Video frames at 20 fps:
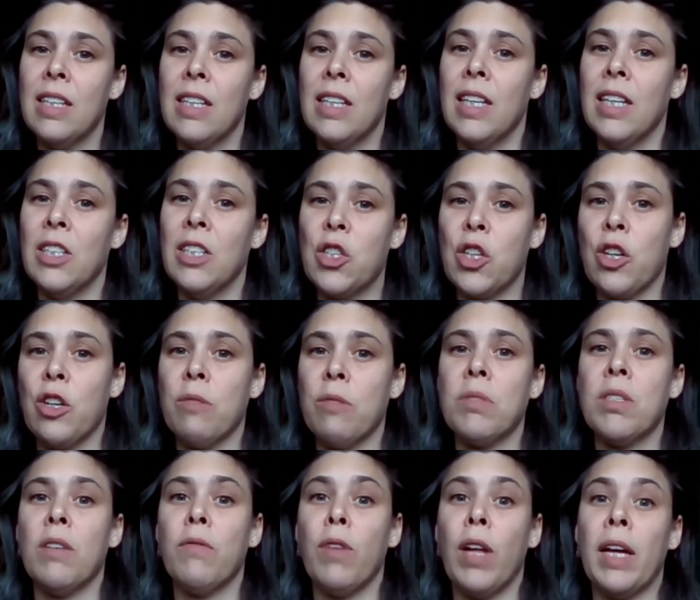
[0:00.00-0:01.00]
in terms
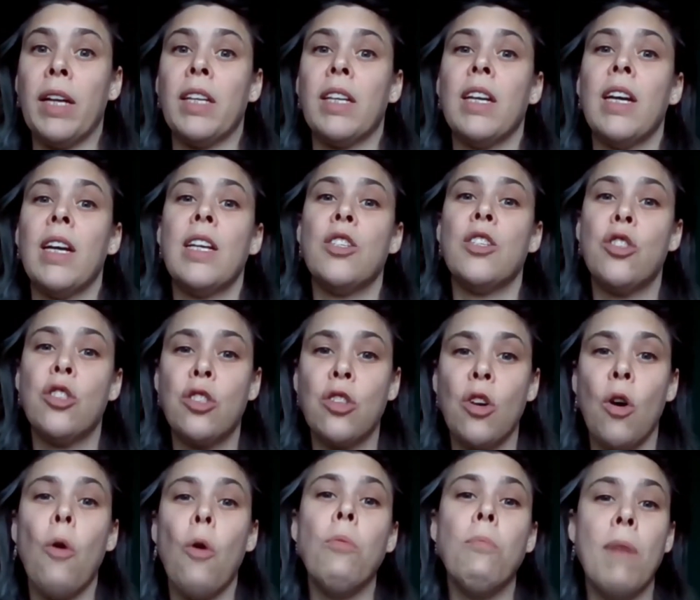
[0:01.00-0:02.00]
of like
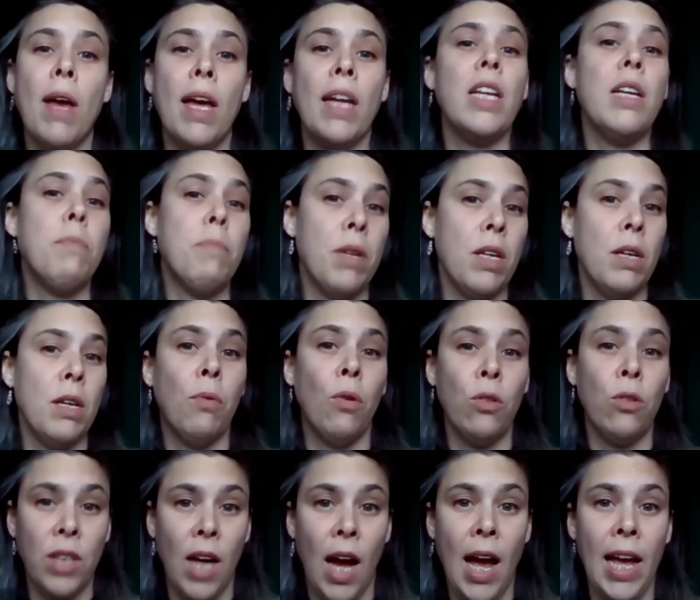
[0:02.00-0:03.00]
so many people
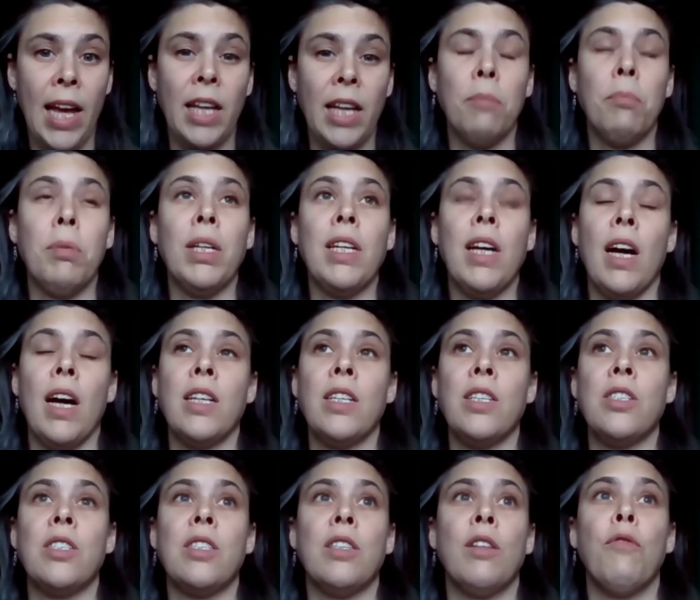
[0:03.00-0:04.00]
dying,
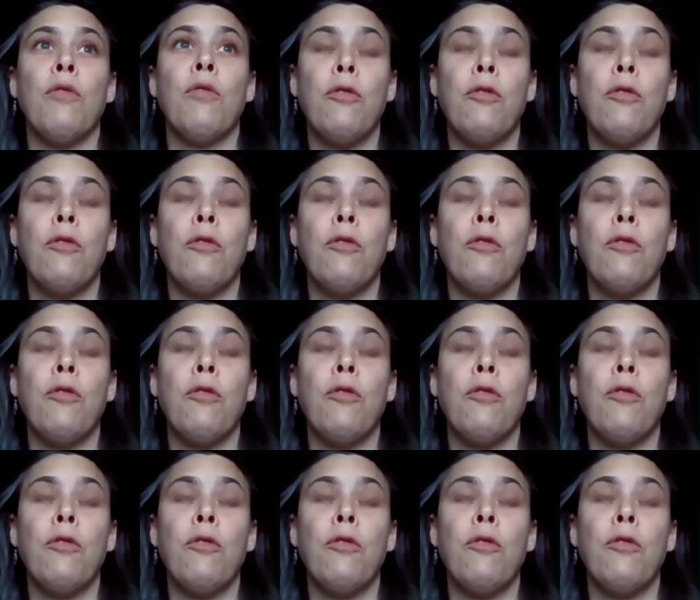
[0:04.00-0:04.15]
because the